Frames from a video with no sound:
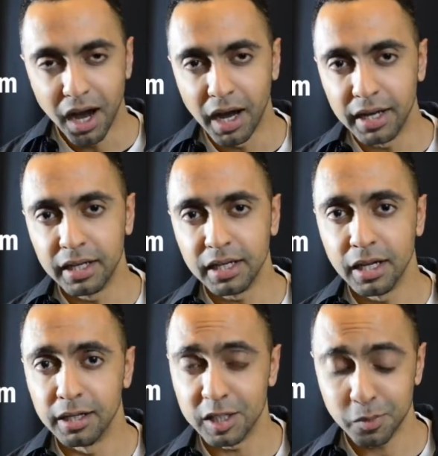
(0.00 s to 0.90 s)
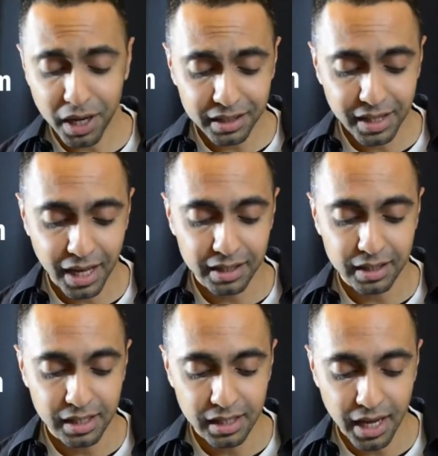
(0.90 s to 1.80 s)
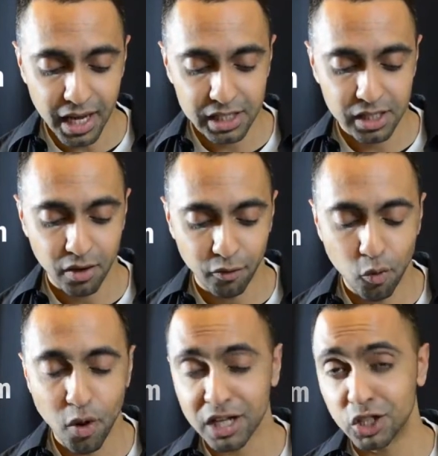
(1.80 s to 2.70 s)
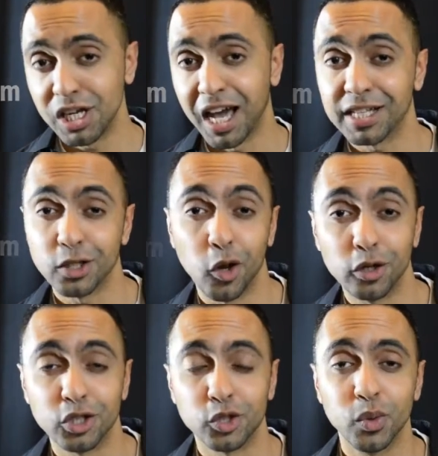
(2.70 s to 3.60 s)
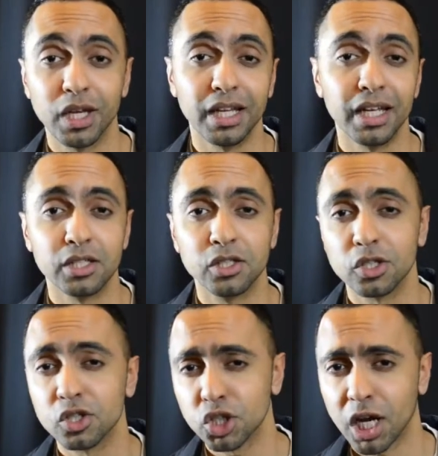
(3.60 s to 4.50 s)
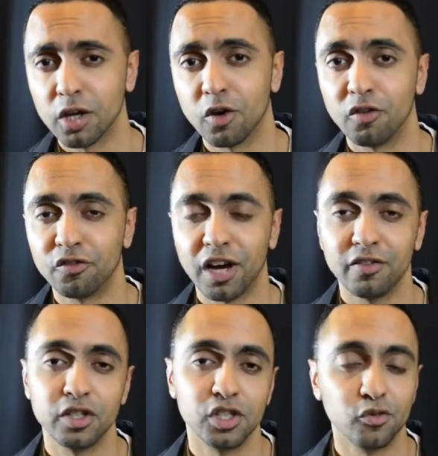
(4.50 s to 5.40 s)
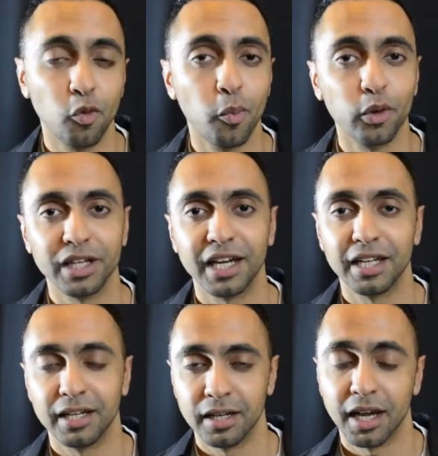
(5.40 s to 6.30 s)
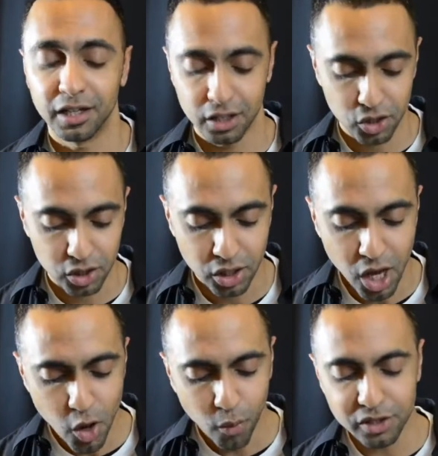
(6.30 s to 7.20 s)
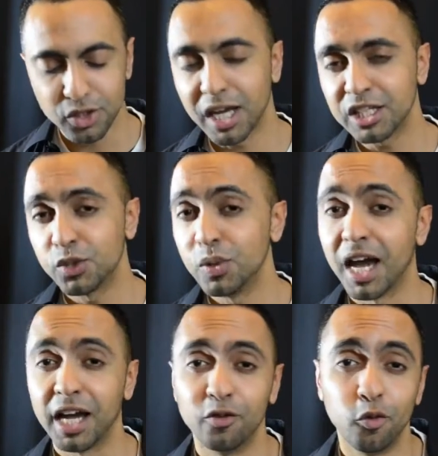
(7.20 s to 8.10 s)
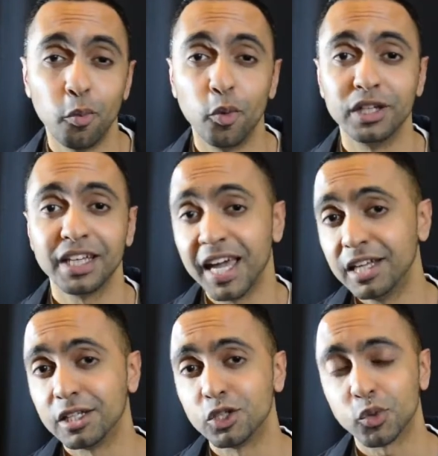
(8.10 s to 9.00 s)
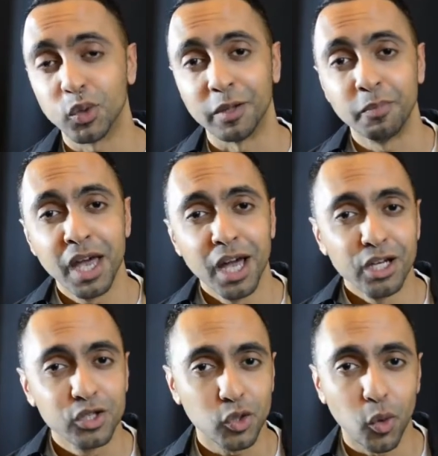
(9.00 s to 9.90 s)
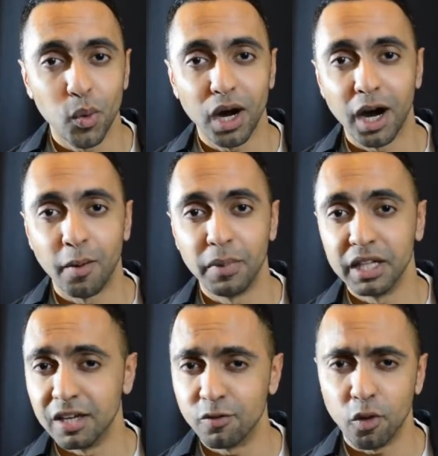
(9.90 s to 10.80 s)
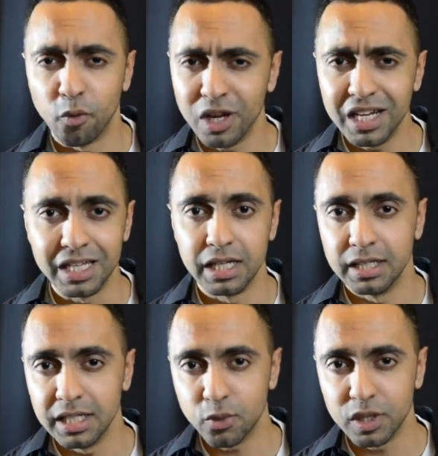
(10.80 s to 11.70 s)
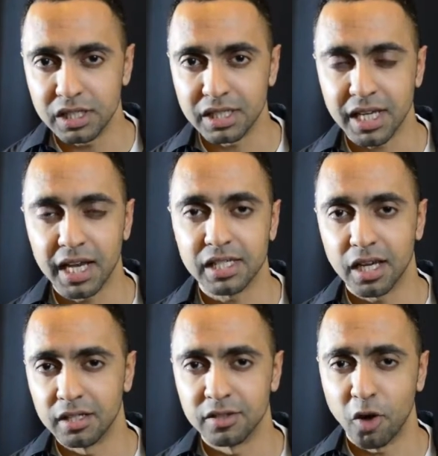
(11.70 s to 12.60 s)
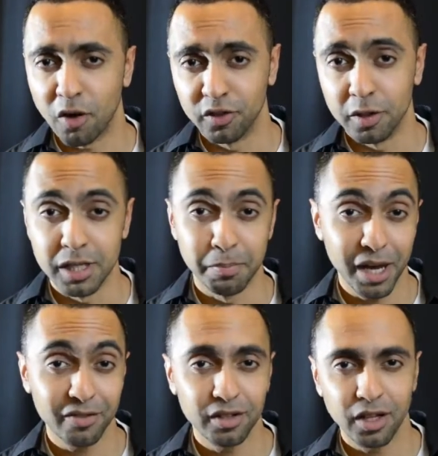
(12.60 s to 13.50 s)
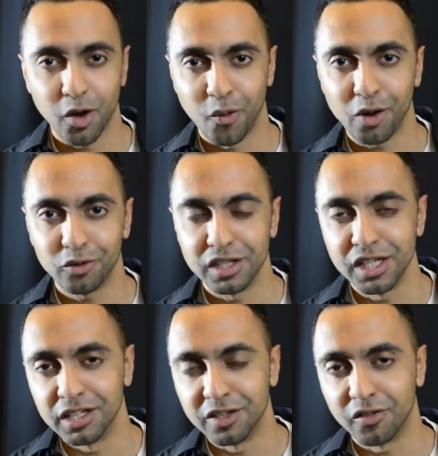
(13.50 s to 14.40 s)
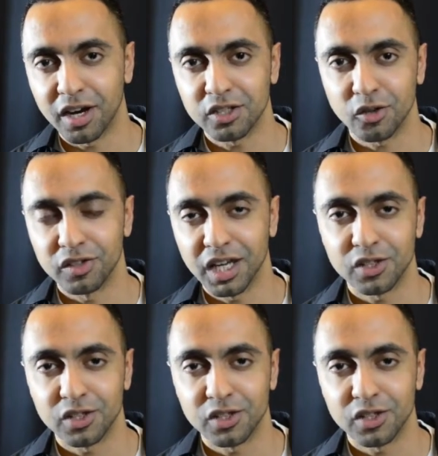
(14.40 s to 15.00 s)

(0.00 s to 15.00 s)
And despite that, the S4 actually has a larger screen. It's just shy of 5 inches, 4.99 inches, whereas the S3 had a 4.8 inch screen. So they've really decreased the size of the bevel around the device of the